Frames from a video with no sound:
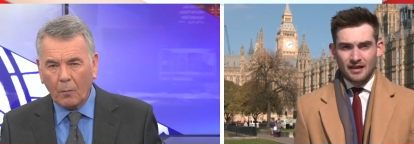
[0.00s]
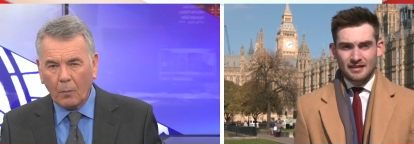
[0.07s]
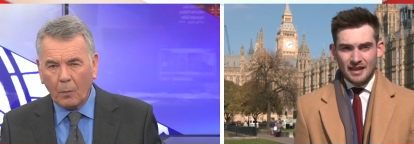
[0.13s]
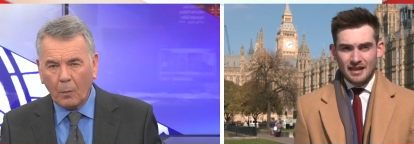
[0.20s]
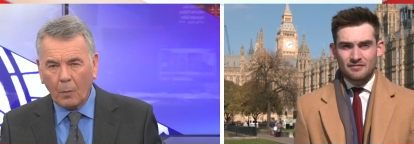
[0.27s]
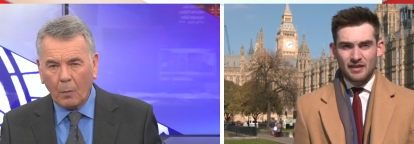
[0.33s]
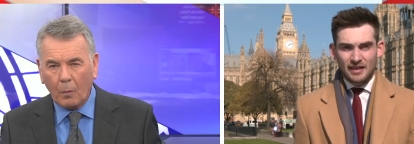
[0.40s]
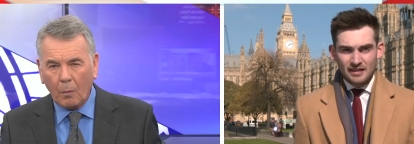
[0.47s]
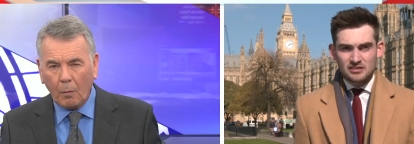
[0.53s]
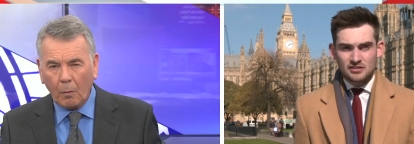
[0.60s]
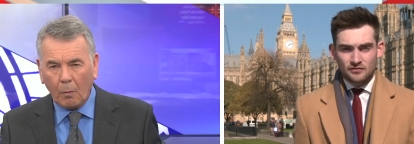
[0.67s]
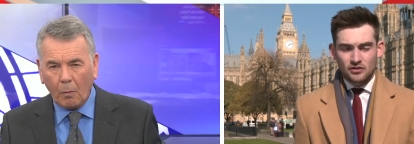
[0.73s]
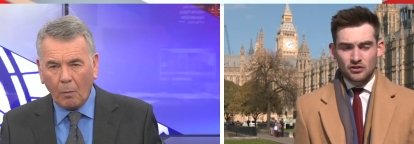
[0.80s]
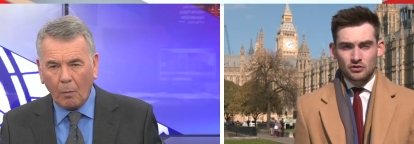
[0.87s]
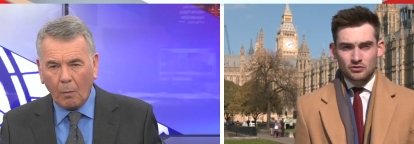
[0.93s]
Speaker 1: gave his
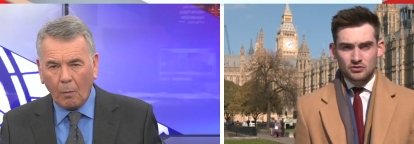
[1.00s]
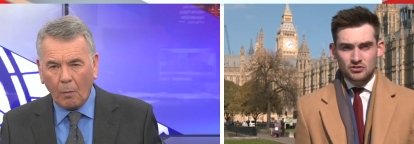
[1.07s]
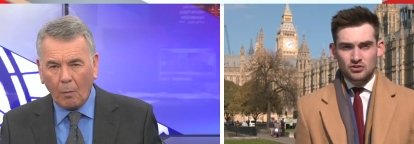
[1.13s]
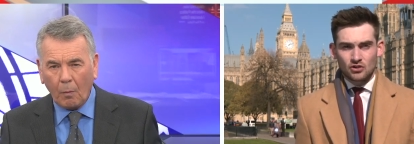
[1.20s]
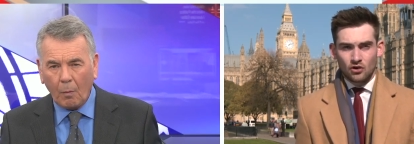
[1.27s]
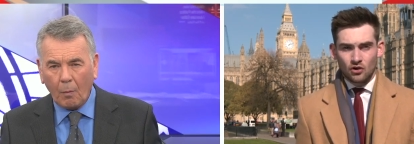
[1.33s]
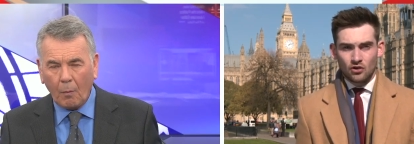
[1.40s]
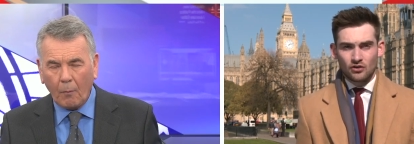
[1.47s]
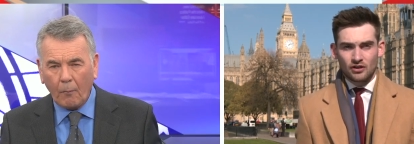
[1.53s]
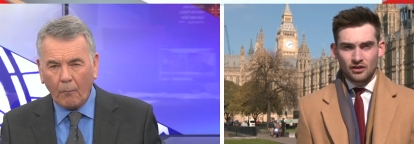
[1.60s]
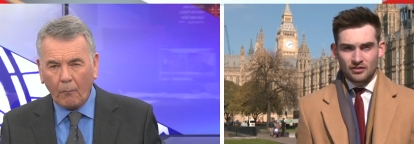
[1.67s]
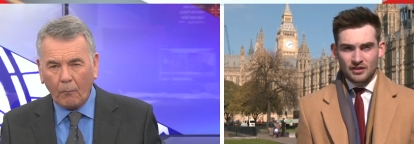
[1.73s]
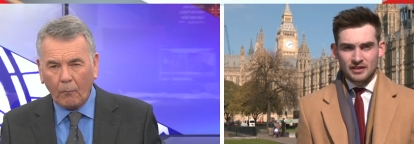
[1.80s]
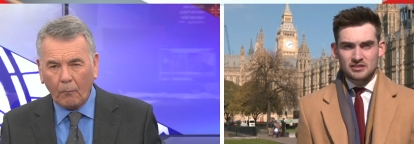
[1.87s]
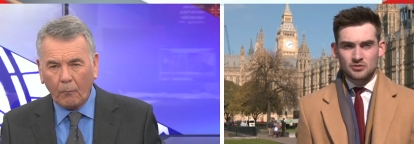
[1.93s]
views on
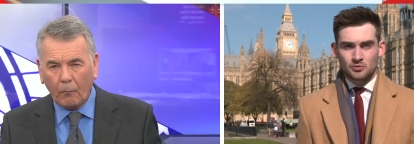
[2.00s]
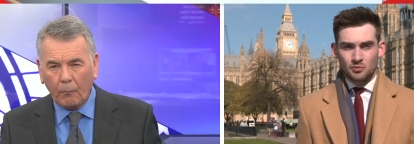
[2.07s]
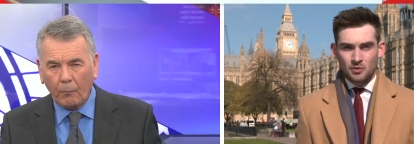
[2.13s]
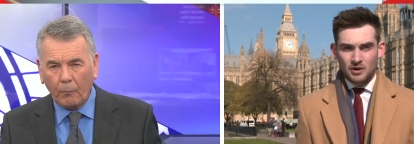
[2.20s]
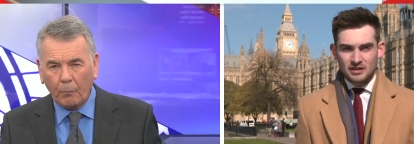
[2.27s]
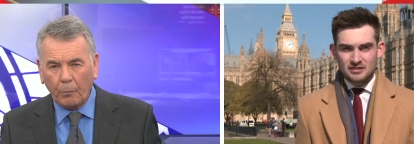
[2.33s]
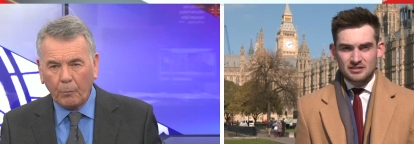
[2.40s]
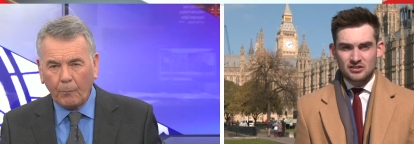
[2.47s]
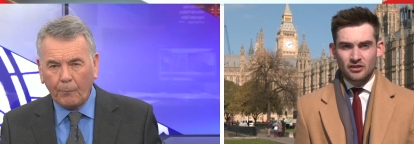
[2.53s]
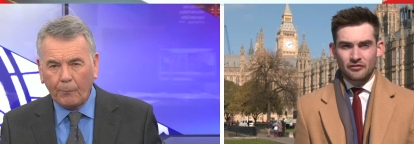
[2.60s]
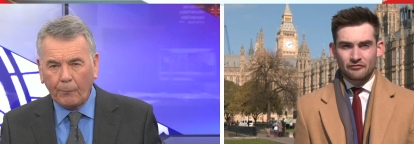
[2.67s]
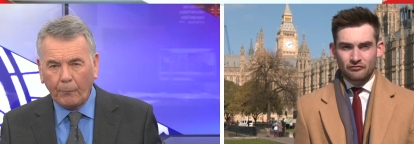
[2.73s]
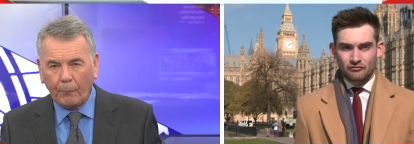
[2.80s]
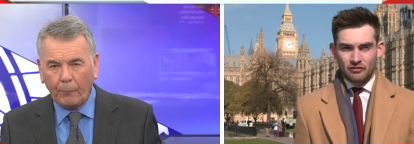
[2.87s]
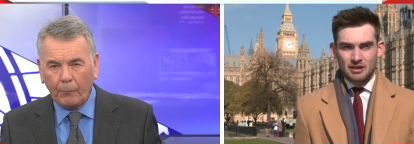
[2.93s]
this Windsor
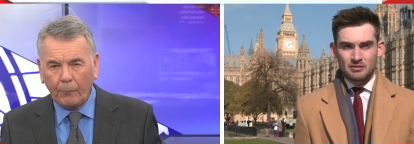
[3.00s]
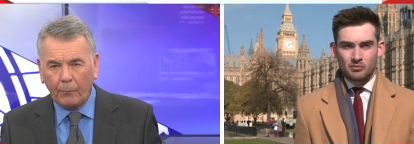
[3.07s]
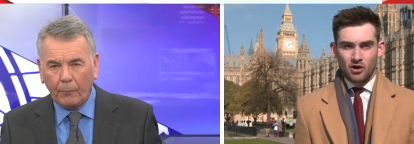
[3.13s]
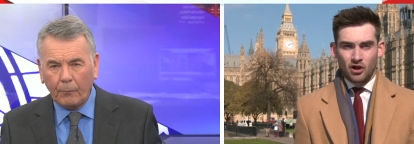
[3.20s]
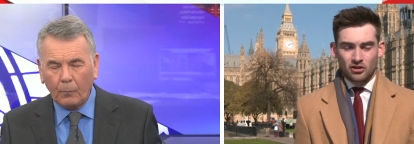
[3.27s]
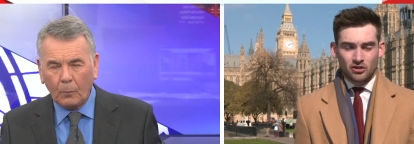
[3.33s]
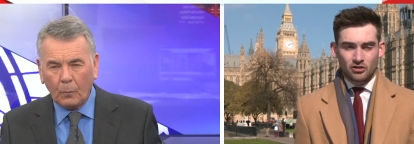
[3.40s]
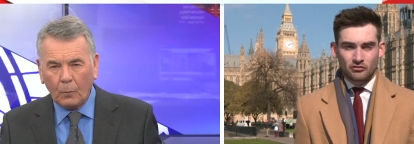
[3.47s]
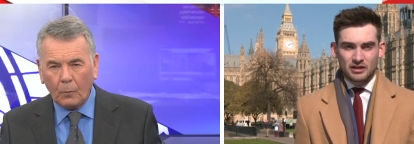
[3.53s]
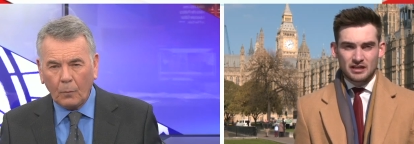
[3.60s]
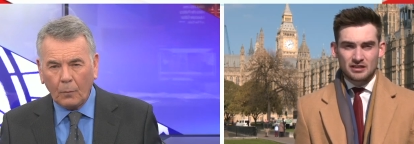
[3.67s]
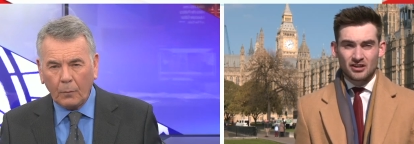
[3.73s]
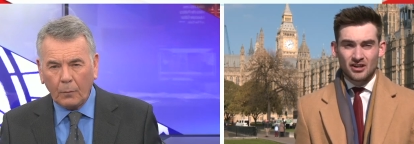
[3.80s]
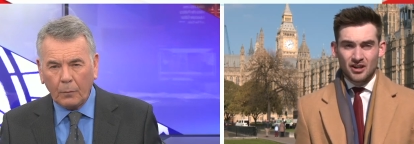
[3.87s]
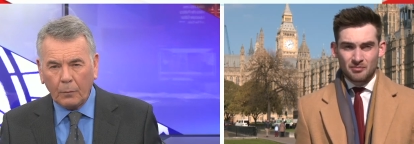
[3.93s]
framework
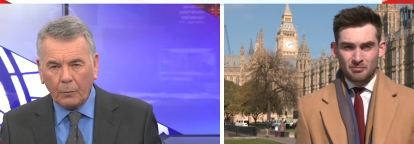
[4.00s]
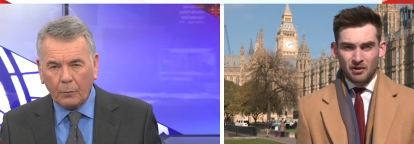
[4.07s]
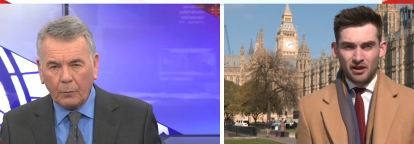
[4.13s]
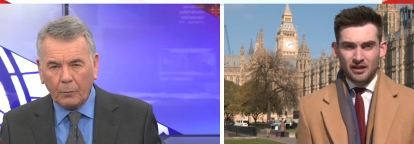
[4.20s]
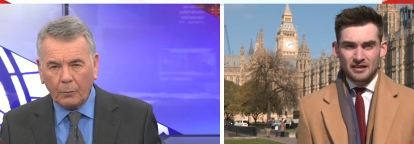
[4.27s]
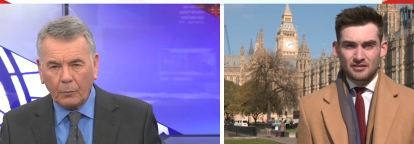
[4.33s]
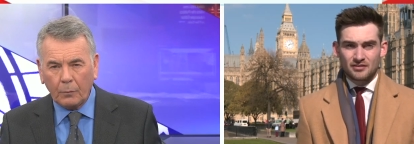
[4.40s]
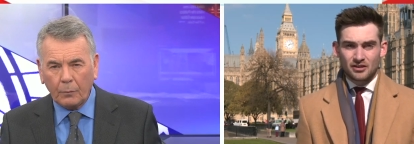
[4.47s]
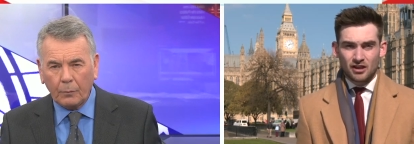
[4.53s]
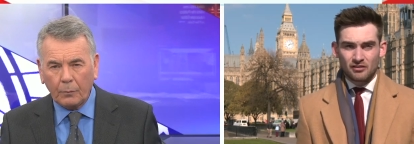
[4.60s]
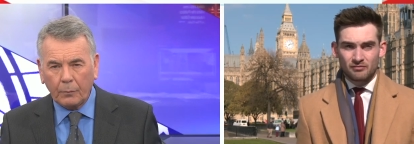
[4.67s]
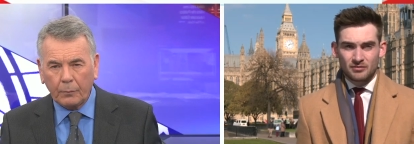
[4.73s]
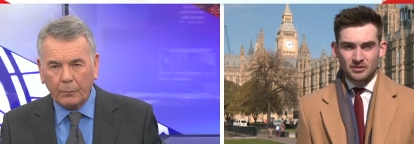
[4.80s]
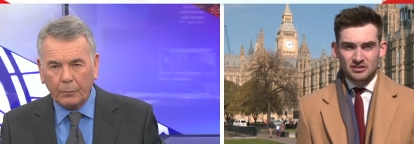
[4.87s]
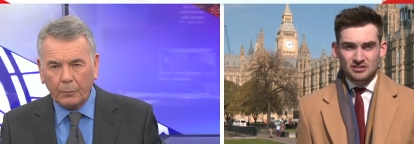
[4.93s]
agreed by the
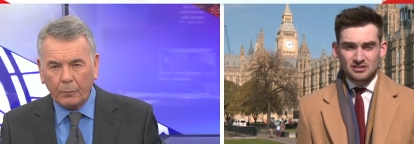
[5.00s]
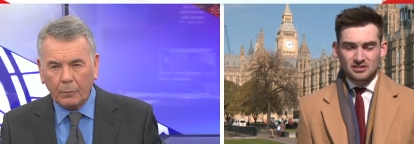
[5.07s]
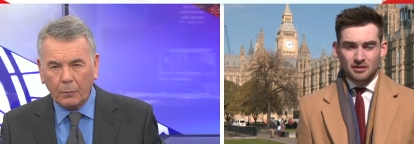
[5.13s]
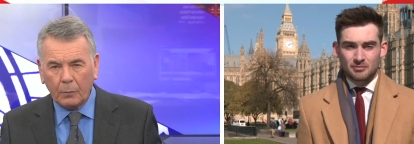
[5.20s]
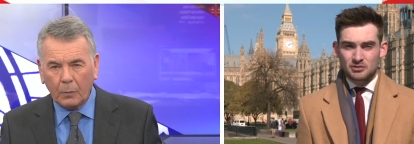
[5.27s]
government uh,